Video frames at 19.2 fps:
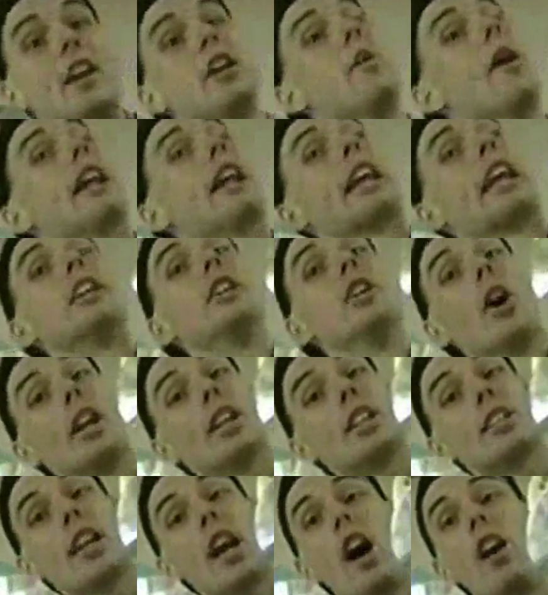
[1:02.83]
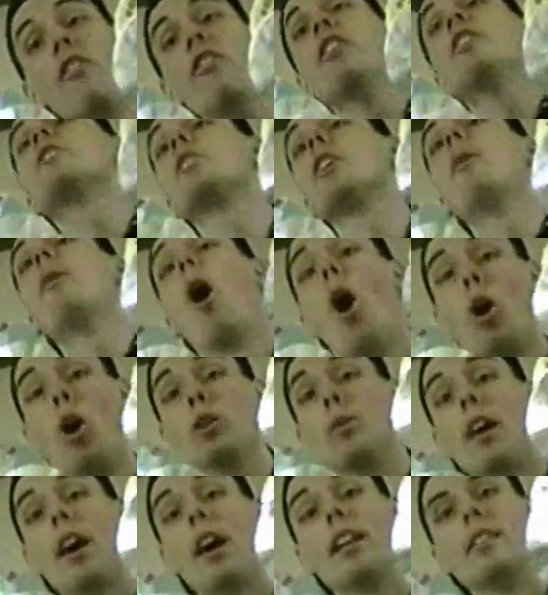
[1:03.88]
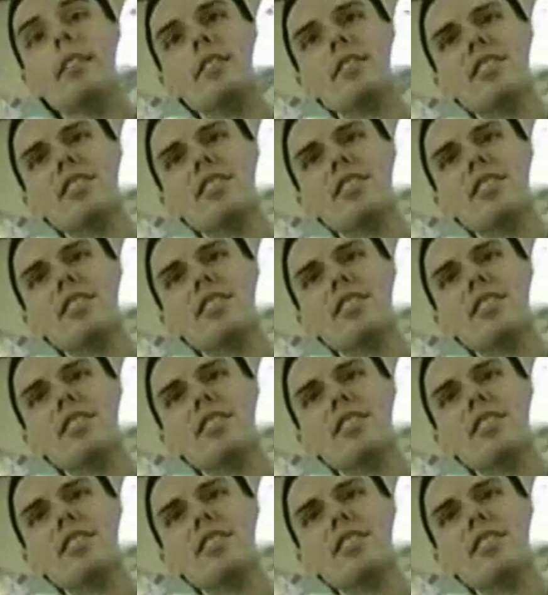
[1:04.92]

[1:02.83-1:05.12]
you want to get yourself some old ones.